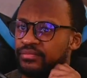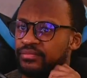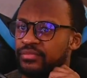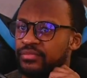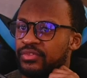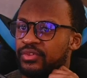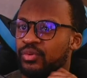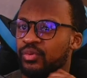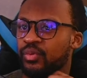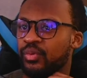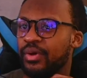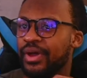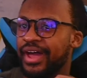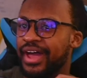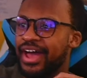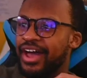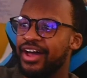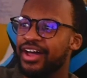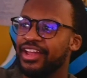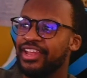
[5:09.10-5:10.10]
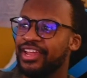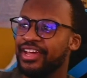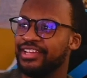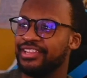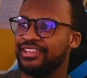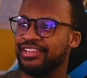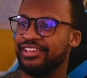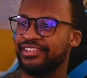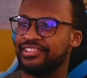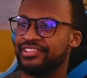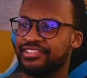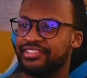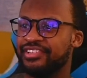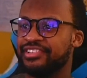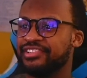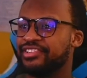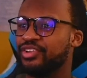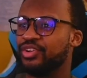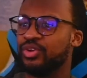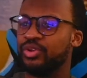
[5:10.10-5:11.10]
Wow, I like this. This
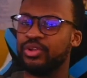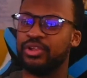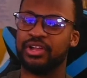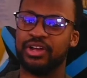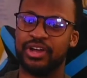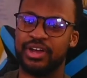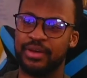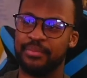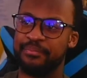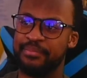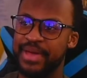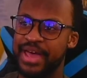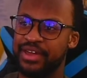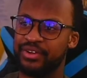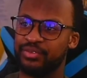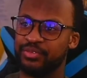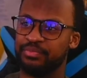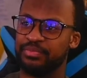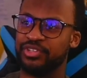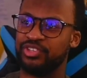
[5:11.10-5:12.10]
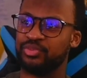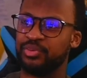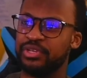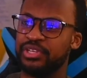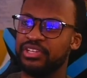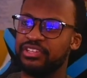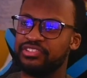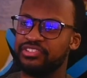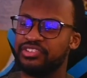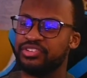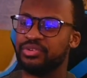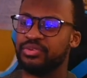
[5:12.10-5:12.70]
little battle between these two.